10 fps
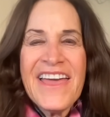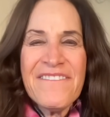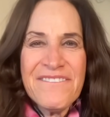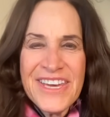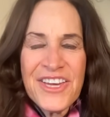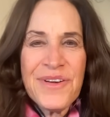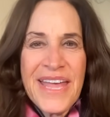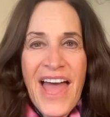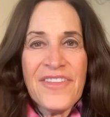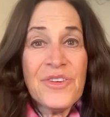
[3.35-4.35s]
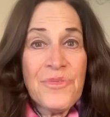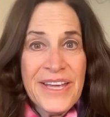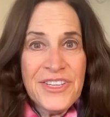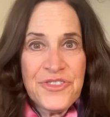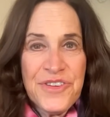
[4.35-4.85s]
If figuring out the
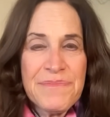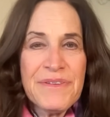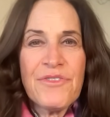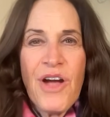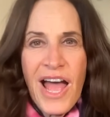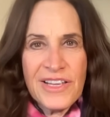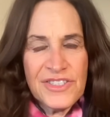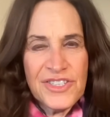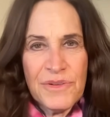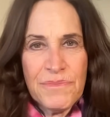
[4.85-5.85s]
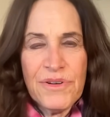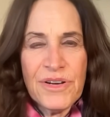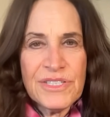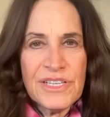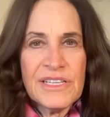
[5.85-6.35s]
right treatment for
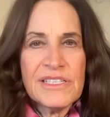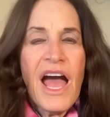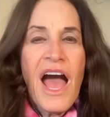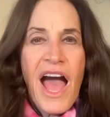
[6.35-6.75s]
osteoporosis,